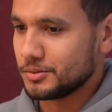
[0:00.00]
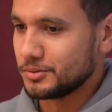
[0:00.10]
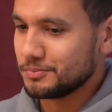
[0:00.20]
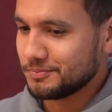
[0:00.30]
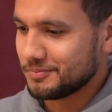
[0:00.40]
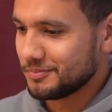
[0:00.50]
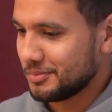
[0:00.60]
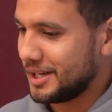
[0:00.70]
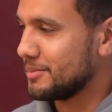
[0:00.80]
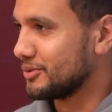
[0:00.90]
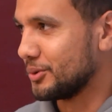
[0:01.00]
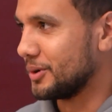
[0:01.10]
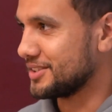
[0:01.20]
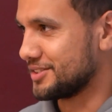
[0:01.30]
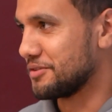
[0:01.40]
who played
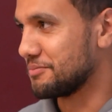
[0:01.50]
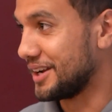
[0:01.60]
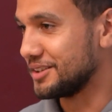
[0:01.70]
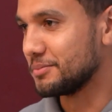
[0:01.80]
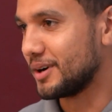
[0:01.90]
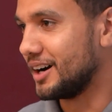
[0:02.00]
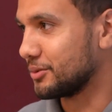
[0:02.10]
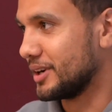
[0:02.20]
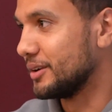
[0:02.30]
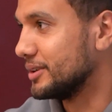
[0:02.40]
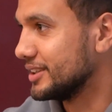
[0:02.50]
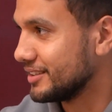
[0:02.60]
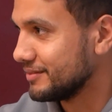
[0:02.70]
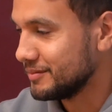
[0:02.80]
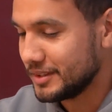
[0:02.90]
before us that have made the pathway
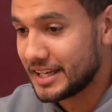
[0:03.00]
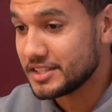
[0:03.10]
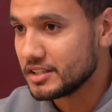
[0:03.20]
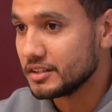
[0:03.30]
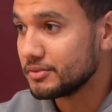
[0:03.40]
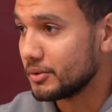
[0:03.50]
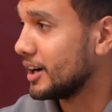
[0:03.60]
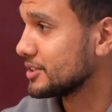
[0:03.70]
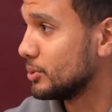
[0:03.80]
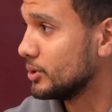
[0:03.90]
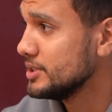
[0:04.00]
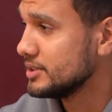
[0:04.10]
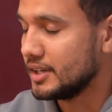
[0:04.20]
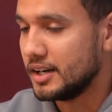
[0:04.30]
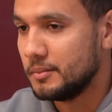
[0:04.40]
really easier for us boys.
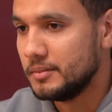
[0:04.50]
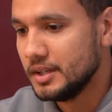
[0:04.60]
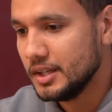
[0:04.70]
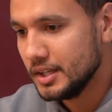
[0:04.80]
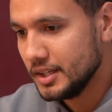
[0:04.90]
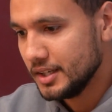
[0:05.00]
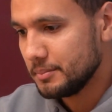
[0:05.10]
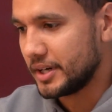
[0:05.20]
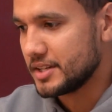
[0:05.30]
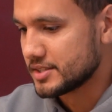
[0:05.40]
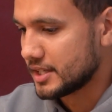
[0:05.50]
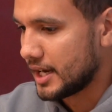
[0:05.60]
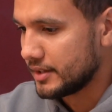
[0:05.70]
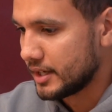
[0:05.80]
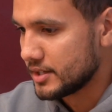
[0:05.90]
But in
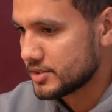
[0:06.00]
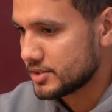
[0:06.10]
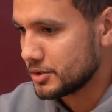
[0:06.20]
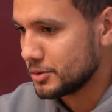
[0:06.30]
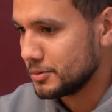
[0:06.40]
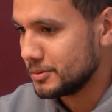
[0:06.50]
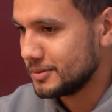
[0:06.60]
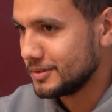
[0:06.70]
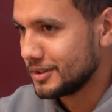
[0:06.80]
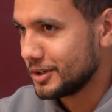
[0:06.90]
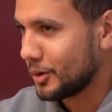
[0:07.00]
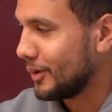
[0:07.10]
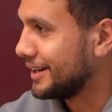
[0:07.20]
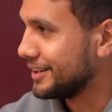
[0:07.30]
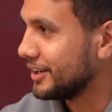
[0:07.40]
saying that, it's still got a
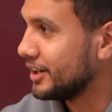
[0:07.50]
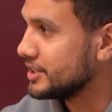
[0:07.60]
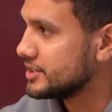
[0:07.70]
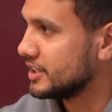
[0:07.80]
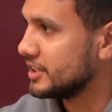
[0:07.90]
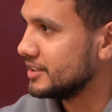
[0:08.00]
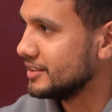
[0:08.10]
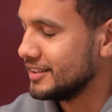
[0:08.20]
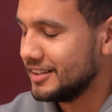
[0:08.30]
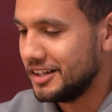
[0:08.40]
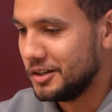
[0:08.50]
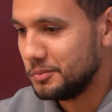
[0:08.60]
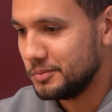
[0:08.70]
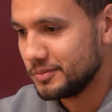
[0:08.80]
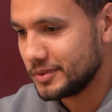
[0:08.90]
way to go. You see,
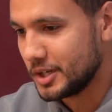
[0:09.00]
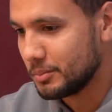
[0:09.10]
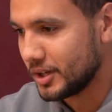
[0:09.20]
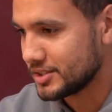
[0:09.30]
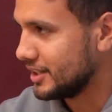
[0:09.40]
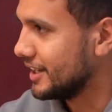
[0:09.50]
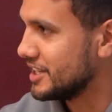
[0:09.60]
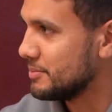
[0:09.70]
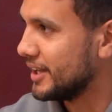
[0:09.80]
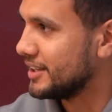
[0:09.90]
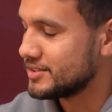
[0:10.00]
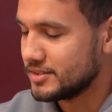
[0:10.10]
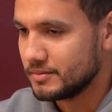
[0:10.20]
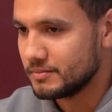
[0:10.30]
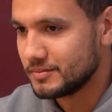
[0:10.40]
you know, blokes like Eddie Betts
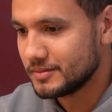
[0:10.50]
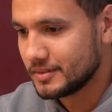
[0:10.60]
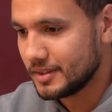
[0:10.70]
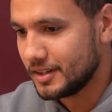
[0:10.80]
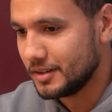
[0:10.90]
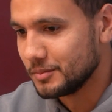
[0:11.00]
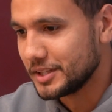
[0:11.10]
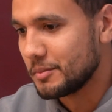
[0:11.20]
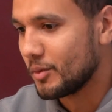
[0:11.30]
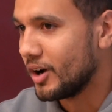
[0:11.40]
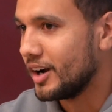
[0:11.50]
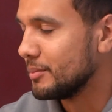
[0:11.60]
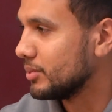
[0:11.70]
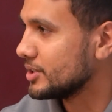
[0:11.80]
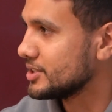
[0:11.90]
and Liam Wright
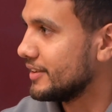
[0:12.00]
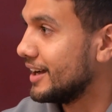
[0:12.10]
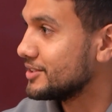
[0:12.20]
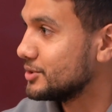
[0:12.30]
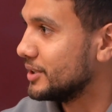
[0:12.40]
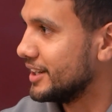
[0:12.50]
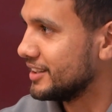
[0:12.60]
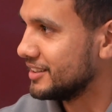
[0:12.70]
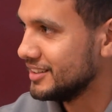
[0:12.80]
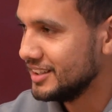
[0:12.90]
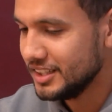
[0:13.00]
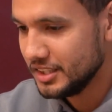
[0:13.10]
and blokes like that still getting